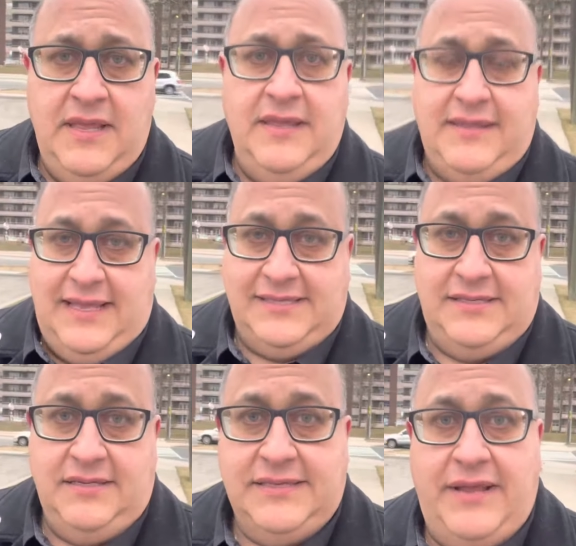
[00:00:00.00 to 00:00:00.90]

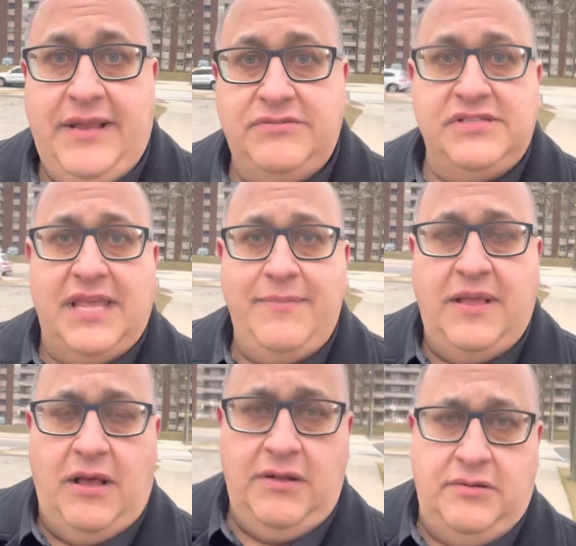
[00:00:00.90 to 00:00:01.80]
Yes, townhouses can be
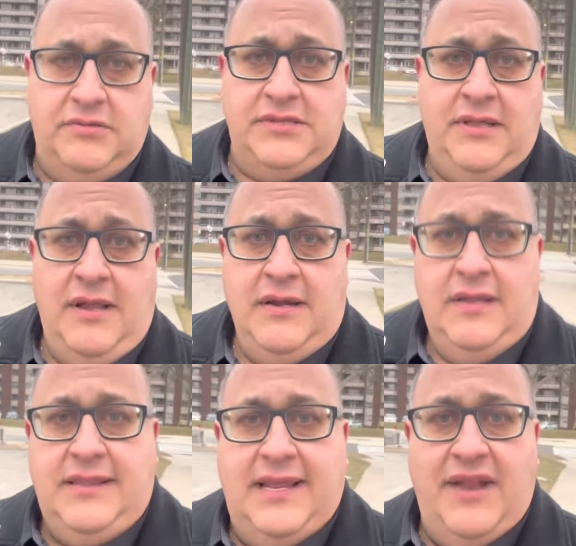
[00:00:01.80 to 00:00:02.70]
condos.
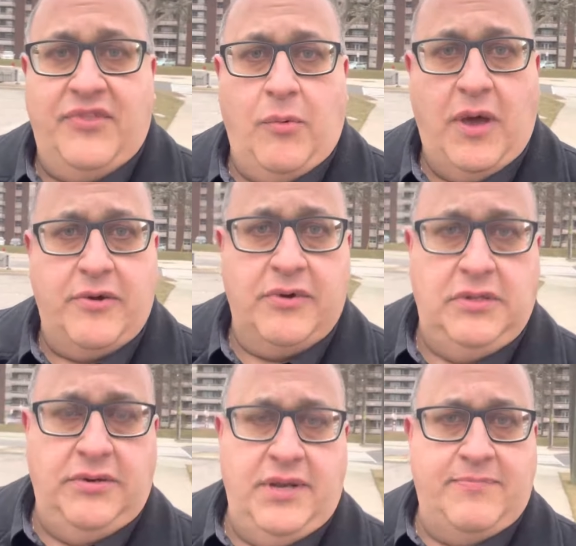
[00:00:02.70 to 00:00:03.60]
They can have the water
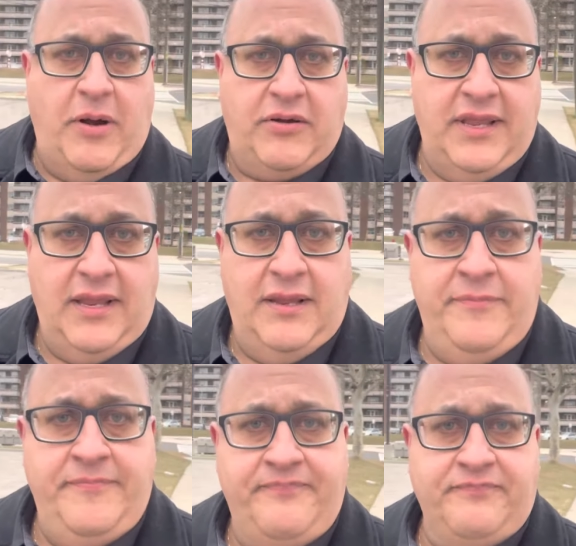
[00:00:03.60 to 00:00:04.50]
included, parking,
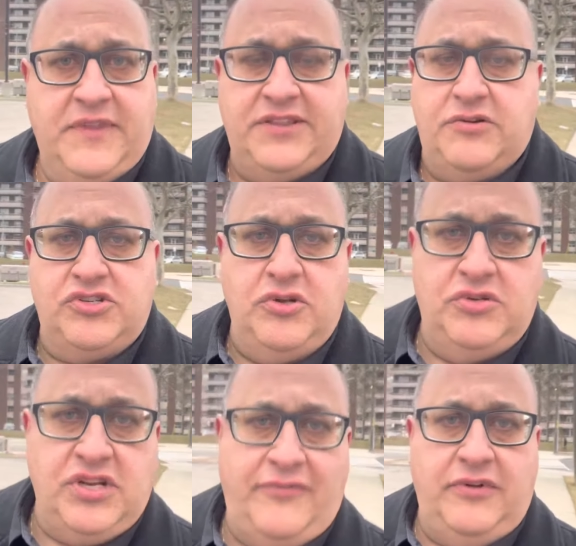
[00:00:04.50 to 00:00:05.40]
get their snow
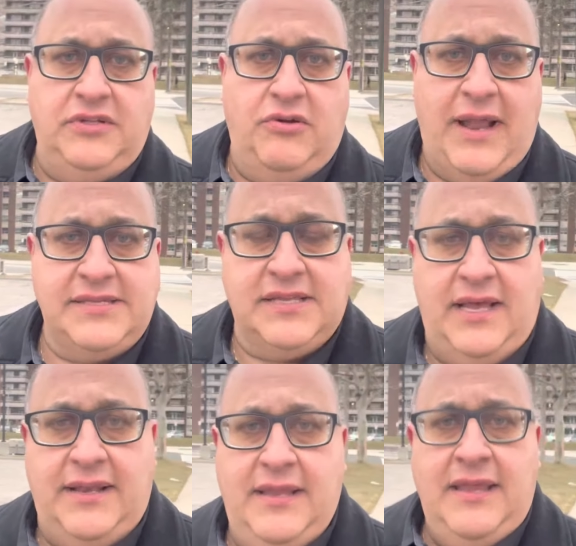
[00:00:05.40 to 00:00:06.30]
shoveled, grass
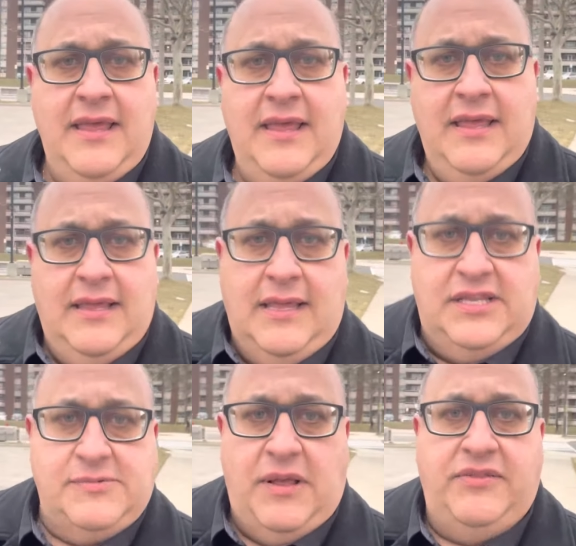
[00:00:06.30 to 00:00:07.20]
cut
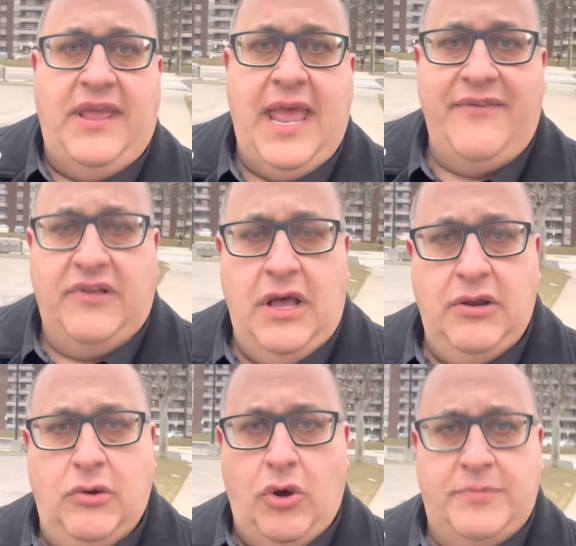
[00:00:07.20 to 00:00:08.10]
as well. They have a
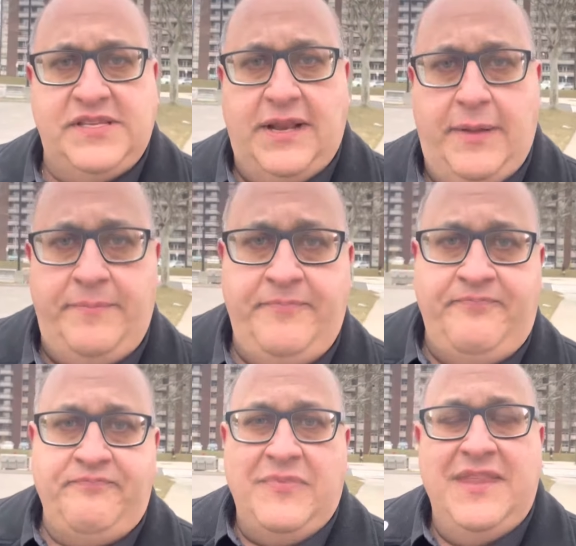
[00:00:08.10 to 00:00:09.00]
condo corp set up.
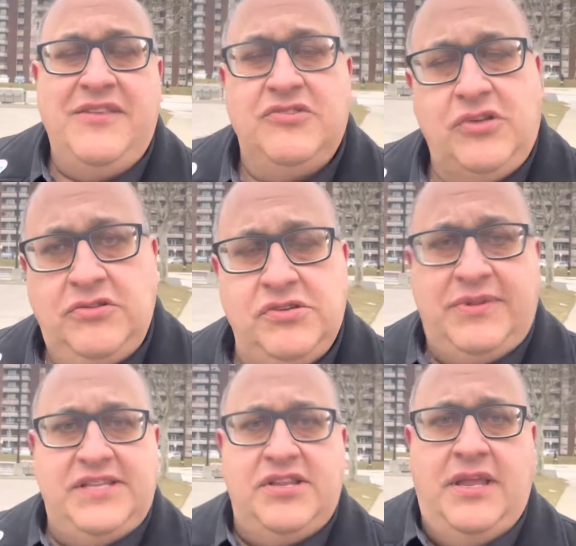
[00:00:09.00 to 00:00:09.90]
Then there's also
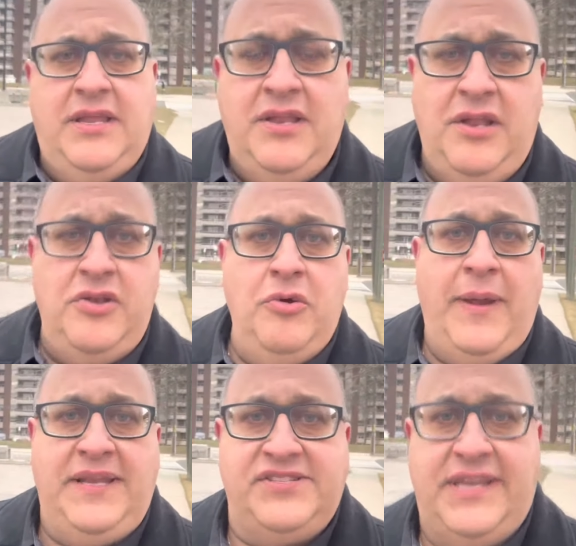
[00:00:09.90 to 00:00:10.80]
these new
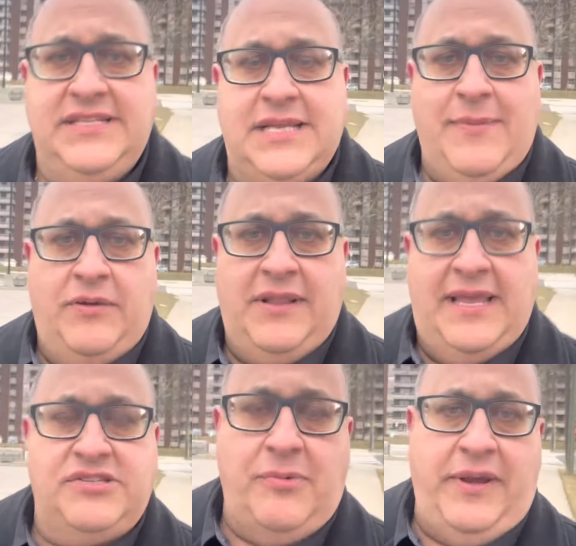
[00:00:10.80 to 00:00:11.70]
age things come out in the
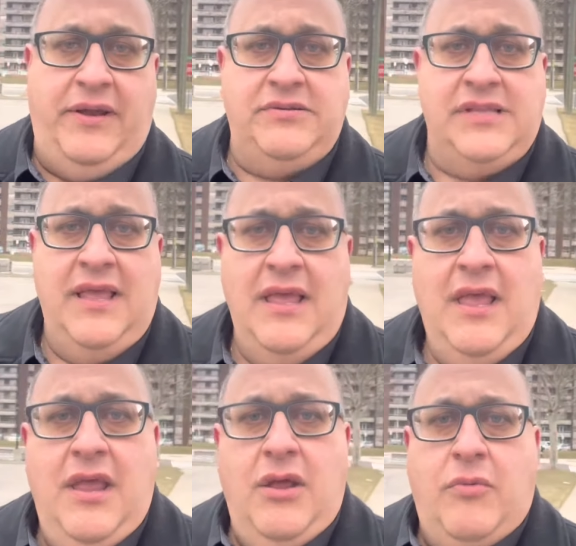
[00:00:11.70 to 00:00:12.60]
last 20 years
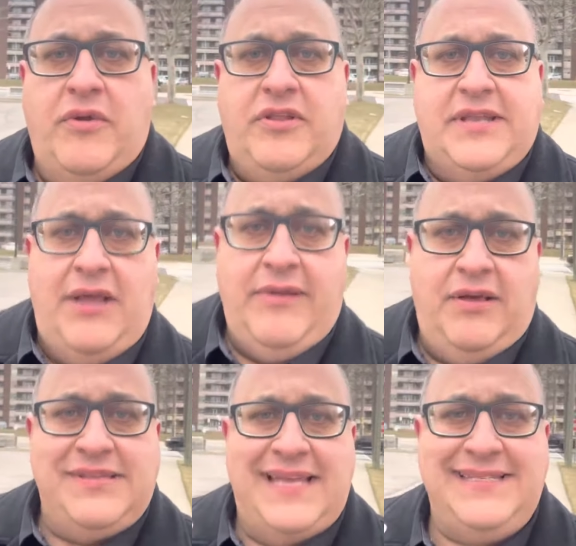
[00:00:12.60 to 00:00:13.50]
where the
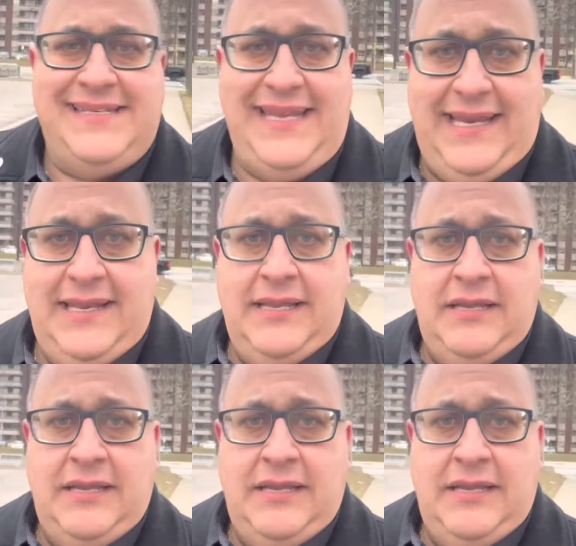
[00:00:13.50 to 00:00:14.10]
townhouse has a deed,